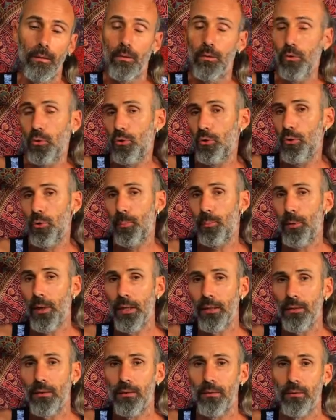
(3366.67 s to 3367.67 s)
Do your
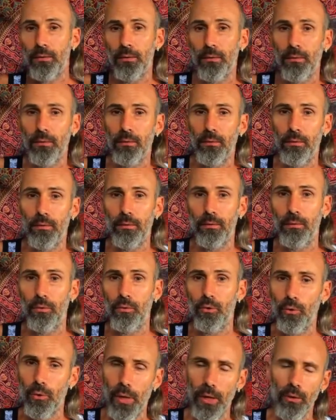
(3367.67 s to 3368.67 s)
practice,
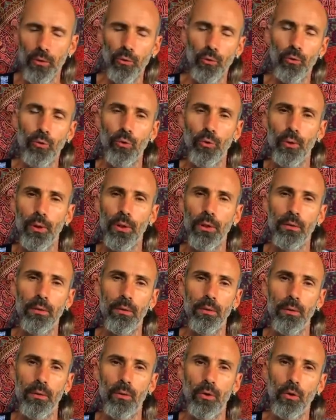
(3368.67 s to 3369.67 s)
try to do it,
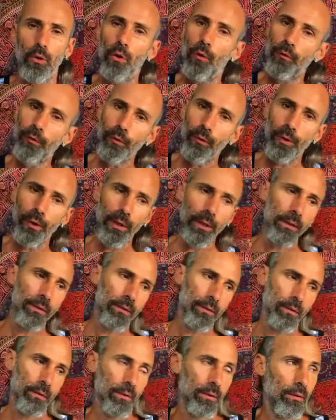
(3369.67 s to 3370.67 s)
go for it,
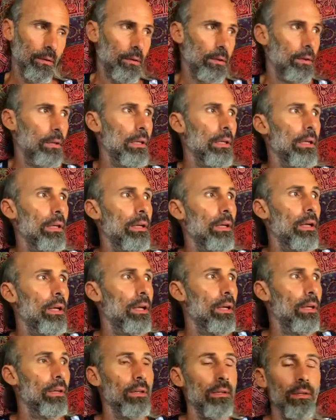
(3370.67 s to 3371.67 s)

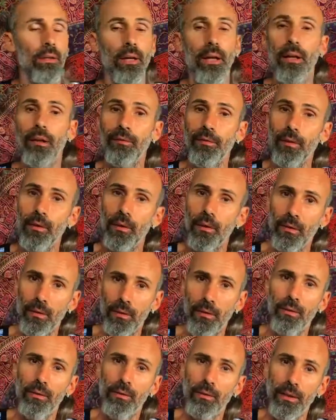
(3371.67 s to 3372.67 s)
and have
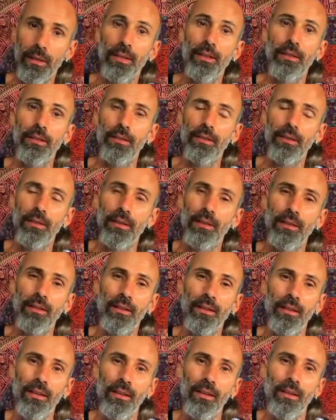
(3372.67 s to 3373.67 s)
a TTC
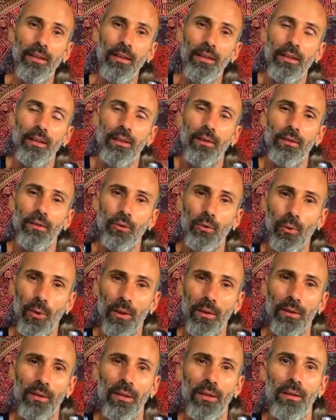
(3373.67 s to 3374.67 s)

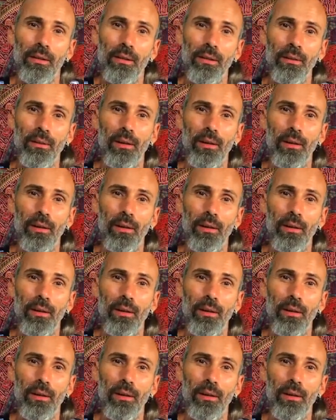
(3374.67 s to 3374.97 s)
200